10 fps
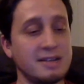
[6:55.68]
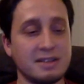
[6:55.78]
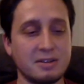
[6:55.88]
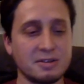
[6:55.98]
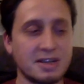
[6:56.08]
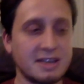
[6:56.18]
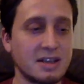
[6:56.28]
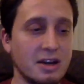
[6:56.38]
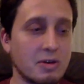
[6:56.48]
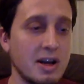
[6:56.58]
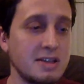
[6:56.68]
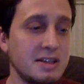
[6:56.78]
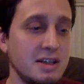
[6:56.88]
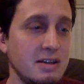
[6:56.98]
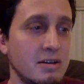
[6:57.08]
guys. Like those guys got
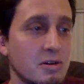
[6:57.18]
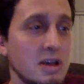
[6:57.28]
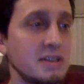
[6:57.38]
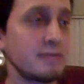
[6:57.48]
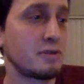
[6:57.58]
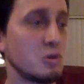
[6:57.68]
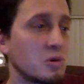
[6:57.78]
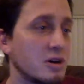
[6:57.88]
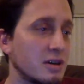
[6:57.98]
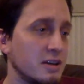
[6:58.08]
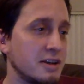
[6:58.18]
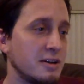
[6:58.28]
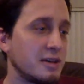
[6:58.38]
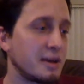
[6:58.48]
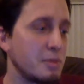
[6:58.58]
crazy crazy footwork. You
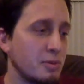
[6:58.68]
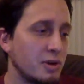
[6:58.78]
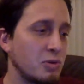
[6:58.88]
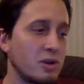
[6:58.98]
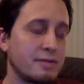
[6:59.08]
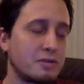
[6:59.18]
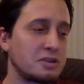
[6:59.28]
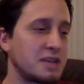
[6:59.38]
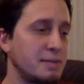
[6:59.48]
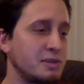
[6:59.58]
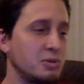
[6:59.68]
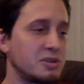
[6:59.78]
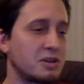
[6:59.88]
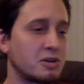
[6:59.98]
know, like I remember like one of the first times I went to